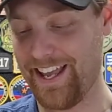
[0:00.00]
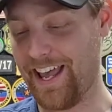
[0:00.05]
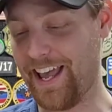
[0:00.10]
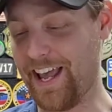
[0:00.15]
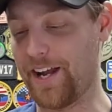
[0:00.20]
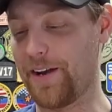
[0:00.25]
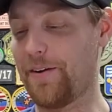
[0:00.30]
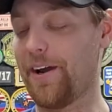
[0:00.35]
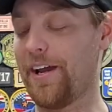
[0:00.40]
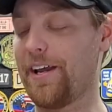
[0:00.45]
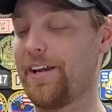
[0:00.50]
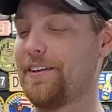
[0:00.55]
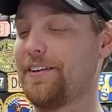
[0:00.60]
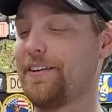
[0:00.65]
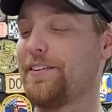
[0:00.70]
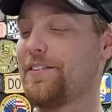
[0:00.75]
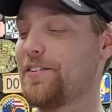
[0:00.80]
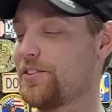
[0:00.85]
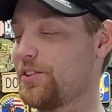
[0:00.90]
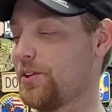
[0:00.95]
Anyway.
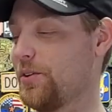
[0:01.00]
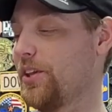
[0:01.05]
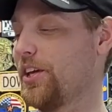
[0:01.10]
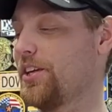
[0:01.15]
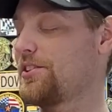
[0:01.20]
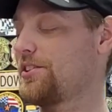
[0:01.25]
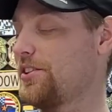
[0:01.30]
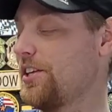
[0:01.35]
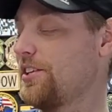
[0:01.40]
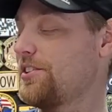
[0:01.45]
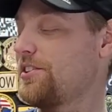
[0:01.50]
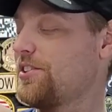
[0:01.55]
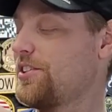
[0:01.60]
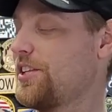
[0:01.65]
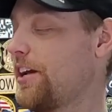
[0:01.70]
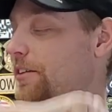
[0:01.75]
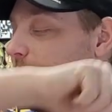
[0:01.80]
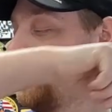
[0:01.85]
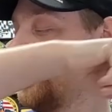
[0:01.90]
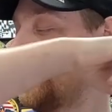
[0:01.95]
So this, this is
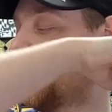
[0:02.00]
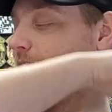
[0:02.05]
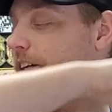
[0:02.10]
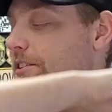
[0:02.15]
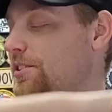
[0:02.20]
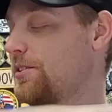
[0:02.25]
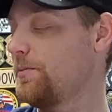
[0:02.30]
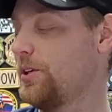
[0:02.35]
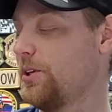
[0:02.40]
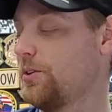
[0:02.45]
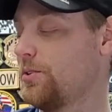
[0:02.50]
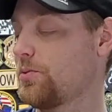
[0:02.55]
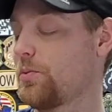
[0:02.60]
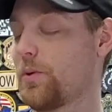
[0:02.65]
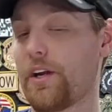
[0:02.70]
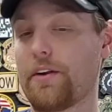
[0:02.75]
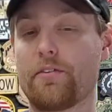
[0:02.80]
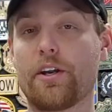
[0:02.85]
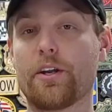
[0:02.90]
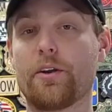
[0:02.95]
definitely going to get some use
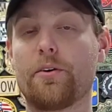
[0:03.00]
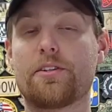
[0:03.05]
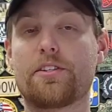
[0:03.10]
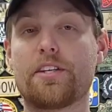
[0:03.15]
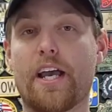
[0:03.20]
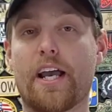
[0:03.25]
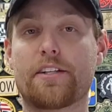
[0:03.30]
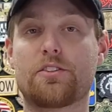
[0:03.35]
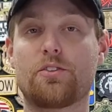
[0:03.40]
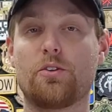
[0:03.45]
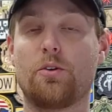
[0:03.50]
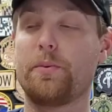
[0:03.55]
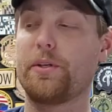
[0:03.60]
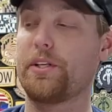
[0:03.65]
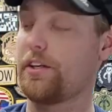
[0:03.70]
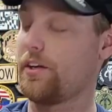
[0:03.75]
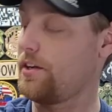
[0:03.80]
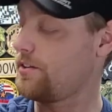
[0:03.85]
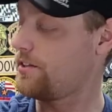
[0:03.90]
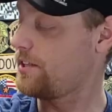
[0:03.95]
whenever I go to Tactical
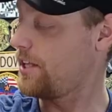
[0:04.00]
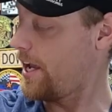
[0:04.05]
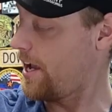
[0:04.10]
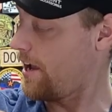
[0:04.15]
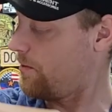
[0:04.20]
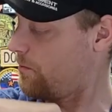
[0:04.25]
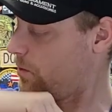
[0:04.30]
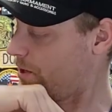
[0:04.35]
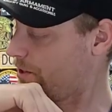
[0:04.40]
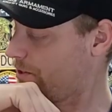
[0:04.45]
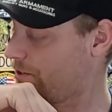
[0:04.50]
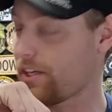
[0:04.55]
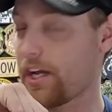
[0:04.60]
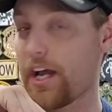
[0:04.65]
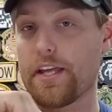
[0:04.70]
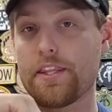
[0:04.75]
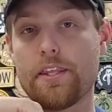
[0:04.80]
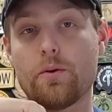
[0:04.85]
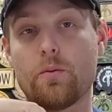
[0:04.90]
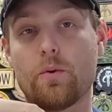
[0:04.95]
because they have one
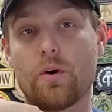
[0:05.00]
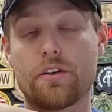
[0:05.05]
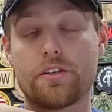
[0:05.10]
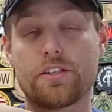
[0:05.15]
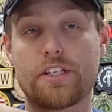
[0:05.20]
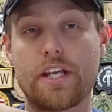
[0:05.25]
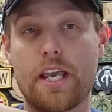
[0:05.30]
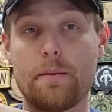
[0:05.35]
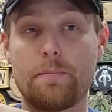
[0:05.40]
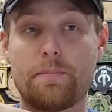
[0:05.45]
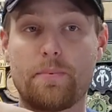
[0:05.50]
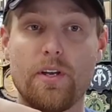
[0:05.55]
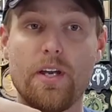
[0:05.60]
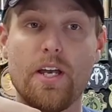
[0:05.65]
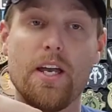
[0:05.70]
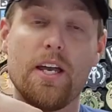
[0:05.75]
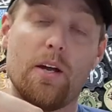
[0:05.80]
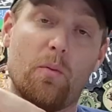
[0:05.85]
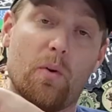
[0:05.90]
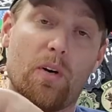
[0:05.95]
side that wears tape
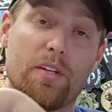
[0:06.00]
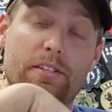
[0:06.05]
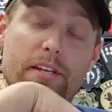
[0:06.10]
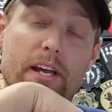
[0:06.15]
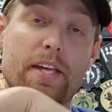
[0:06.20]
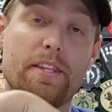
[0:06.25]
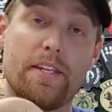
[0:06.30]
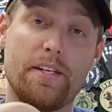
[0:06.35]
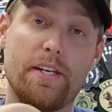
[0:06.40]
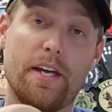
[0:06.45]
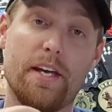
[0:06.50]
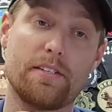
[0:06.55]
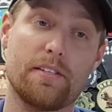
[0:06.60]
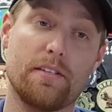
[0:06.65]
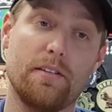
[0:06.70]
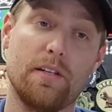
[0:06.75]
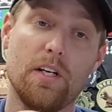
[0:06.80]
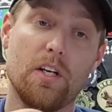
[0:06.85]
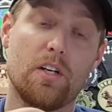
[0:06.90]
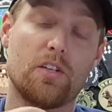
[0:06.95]
and one side that
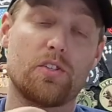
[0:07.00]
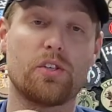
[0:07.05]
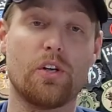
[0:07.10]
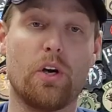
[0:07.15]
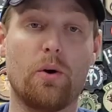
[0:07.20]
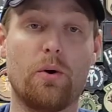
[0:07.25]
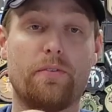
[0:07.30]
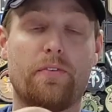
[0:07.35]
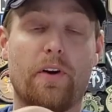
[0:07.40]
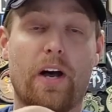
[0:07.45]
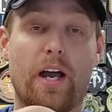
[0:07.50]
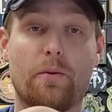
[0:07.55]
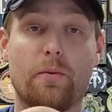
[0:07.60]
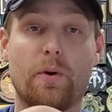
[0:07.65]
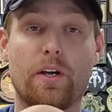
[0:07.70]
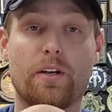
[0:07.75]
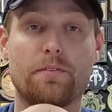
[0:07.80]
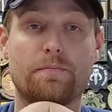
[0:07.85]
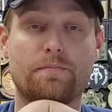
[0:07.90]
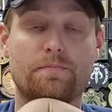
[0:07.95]
doesn't. So if I
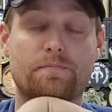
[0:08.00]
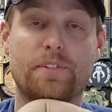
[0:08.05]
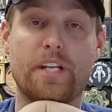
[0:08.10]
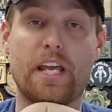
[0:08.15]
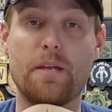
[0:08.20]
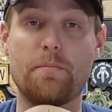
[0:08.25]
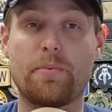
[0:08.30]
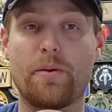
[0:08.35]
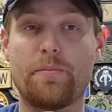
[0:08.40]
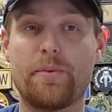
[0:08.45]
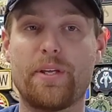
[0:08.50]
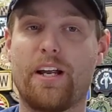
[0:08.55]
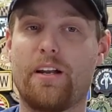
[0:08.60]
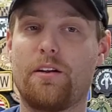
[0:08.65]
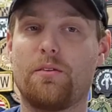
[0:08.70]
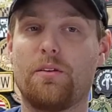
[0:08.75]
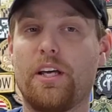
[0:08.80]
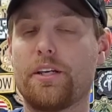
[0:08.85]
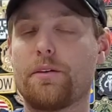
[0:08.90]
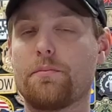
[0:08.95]
wear tape, I mean, I
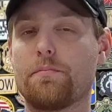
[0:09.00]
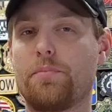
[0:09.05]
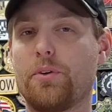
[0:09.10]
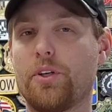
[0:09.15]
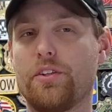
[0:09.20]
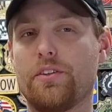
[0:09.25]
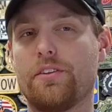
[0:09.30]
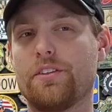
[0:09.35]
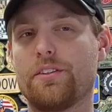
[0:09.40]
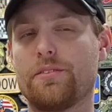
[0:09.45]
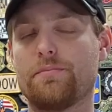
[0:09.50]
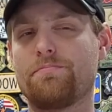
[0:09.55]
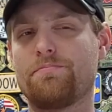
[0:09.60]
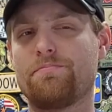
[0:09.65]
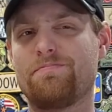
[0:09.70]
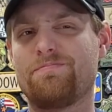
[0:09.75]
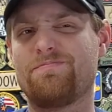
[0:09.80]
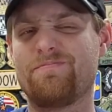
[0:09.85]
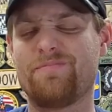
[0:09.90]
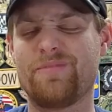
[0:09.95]
don't like putting the,
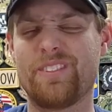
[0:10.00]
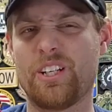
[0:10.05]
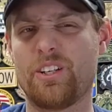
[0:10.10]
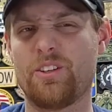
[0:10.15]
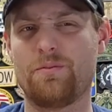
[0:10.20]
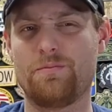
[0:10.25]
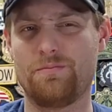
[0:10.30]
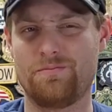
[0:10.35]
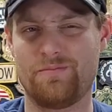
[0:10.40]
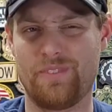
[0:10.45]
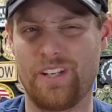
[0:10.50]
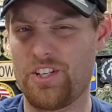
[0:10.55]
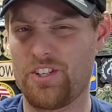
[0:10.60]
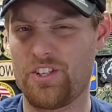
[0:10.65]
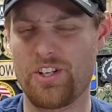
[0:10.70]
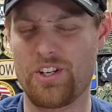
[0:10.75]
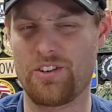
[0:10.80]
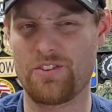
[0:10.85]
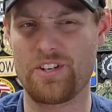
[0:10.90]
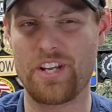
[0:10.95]
you know,
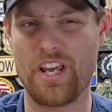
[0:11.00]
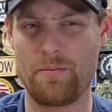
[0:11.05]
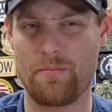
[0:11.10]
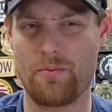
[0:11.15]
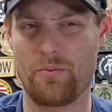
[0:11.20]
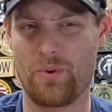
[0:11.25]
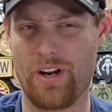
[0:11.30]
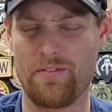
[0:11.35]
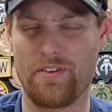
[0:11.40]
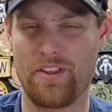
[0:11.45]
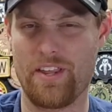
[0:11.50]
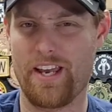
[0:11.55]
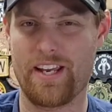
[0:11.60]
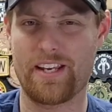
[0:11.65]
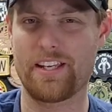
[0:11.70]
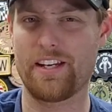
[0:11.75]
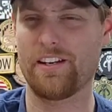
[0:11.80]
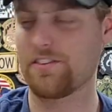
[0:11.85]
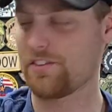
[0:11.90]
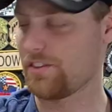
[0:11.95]
engineer tape or whatever the
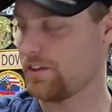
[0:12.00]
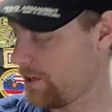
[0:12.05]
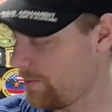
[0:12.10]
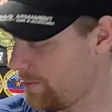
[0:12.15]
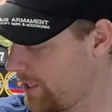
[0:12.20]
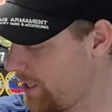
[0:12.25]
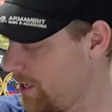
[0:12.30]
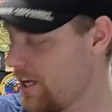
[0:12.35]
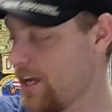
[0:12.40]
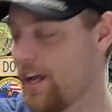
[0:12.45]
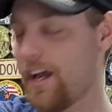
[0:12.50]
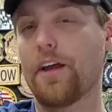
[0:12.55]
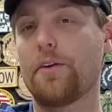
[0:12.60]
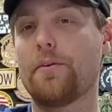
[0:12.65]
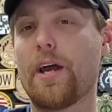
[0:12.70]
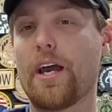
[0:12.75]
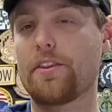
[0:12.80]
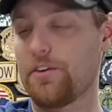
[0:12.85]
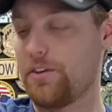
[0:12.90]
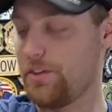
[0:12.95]
heck it is on me. I'd
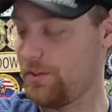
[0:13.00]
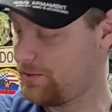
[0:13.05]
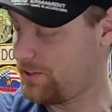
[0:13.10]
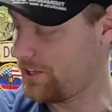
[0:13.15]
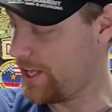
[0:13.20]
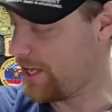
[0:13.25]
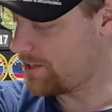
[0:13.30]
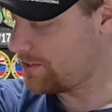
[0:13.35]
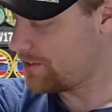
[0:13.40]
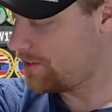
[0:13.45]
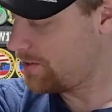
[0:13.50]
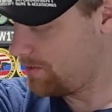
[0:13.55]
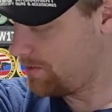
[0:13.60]
rather use this.